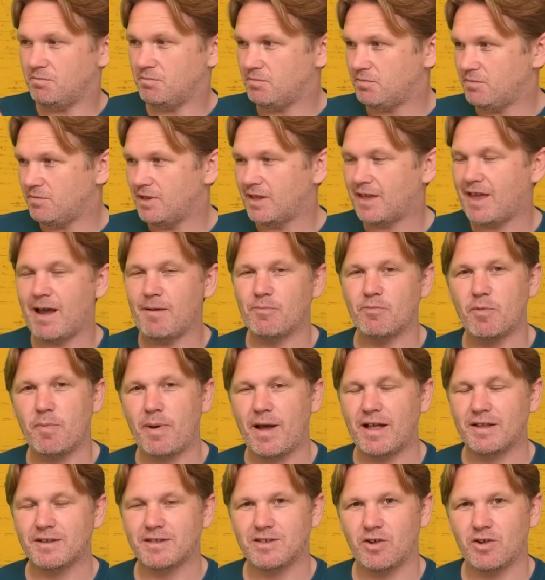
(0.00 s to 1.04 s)
the camera
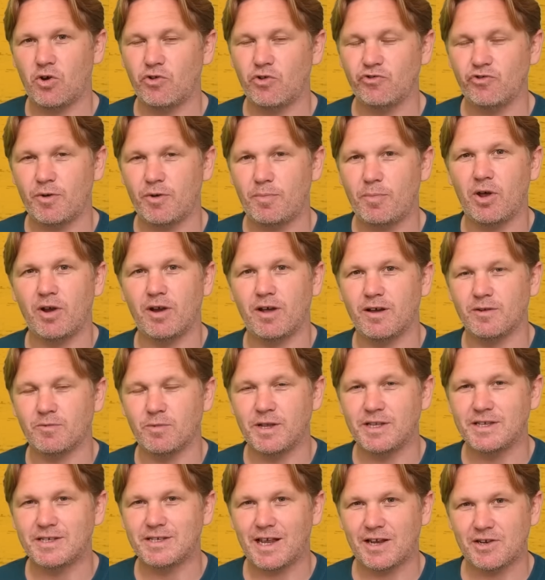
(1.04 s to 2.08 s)
pans to Hondre Pollard
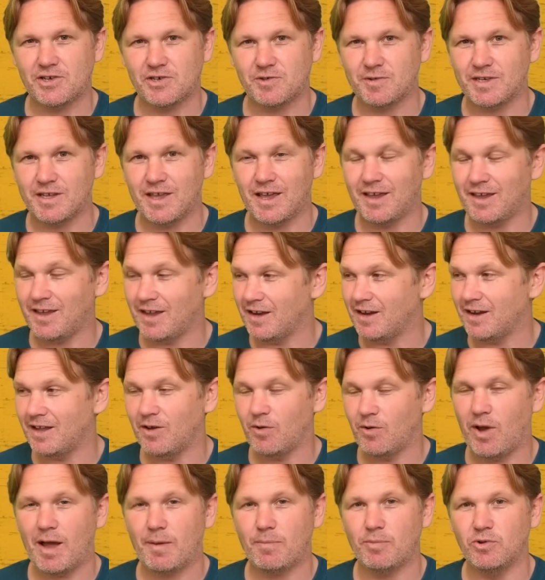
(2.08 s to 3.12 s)
when Sacha is kicking. It
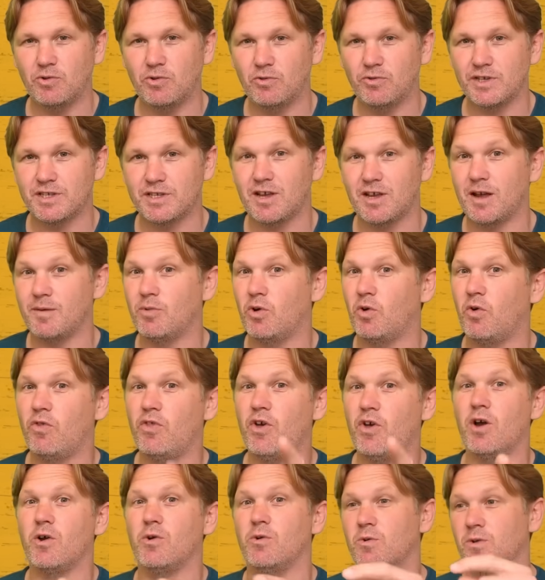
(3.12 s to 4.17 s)
will happen all the time.
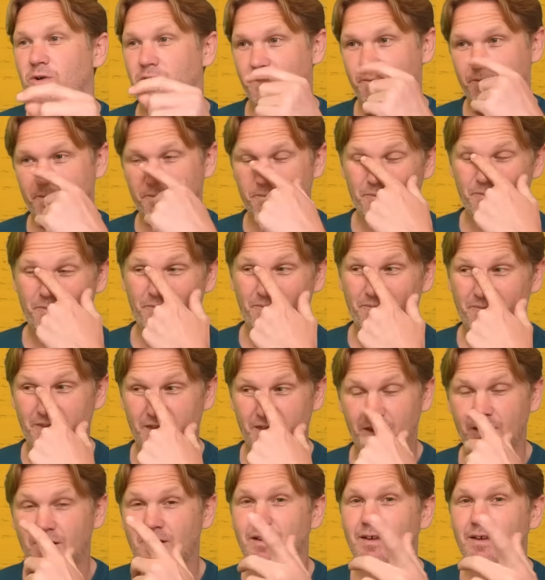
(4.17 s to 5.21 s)
Although,
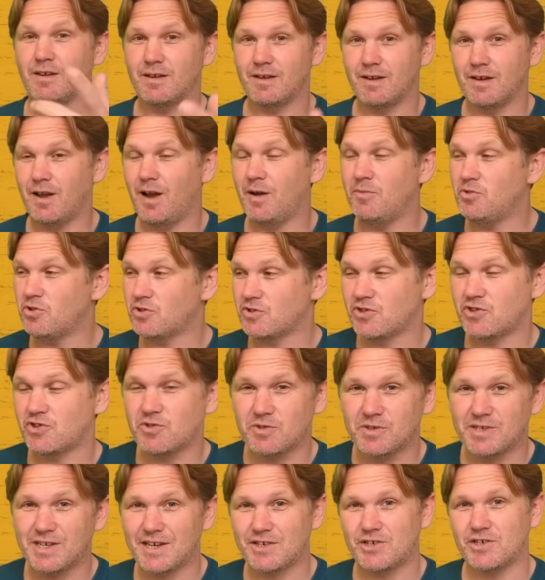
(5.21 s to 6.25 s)
I'm not so sure
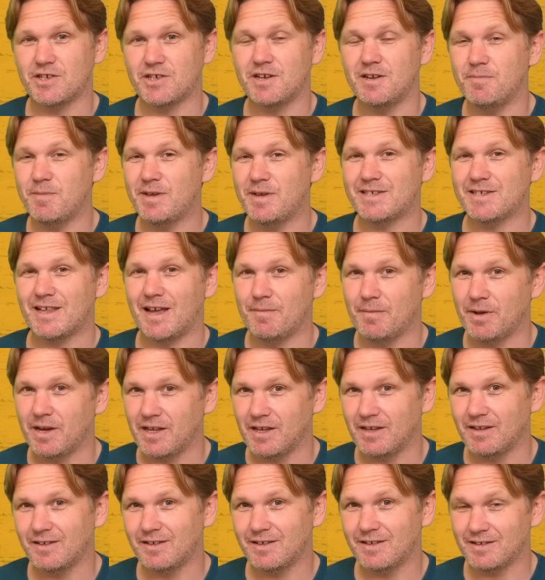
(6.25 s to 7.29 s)
Sasha's going to miss that
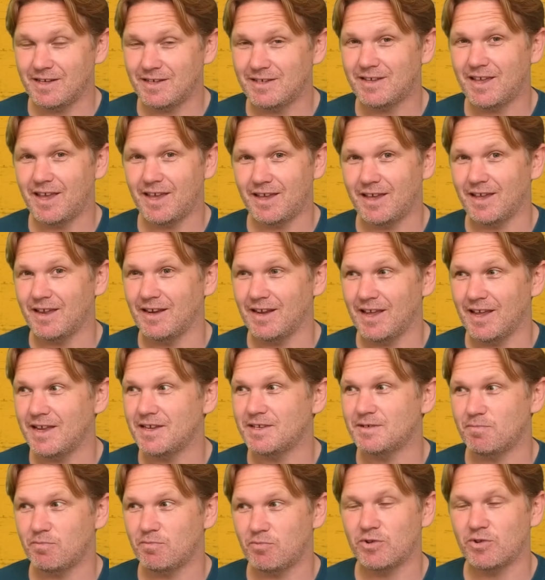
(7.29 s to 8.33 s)
many, because his kicking is
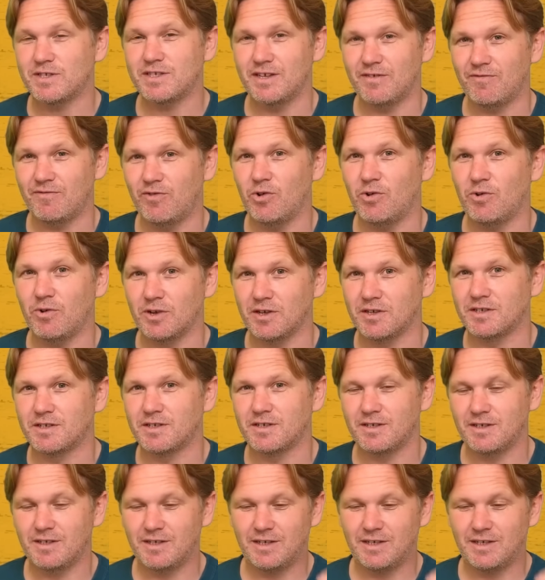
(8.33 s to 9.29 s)
pretty flawless.